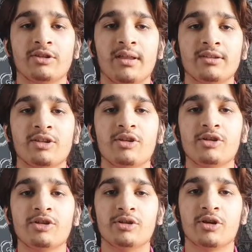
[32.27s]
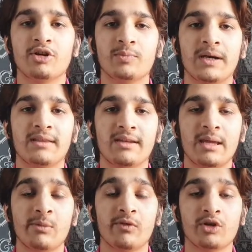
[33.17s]
so that solution goes by the
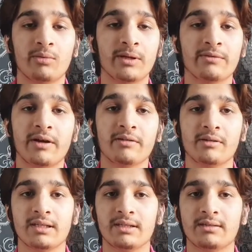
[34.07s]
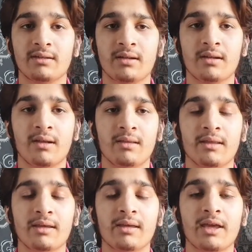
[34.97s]
name of atomic fragrances, and
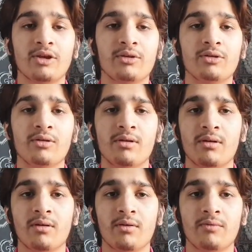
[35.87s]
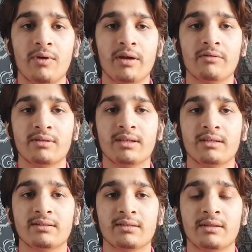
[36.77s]
they can get you
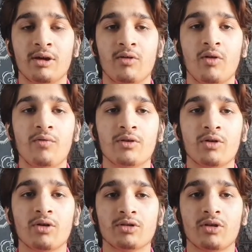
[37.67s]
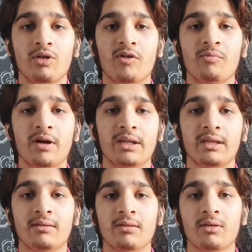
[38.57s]
fragrances that often cost a lot of
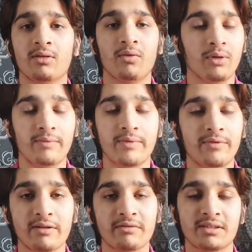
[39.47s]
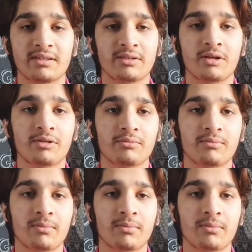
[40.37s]
money, or even fragrances that don't,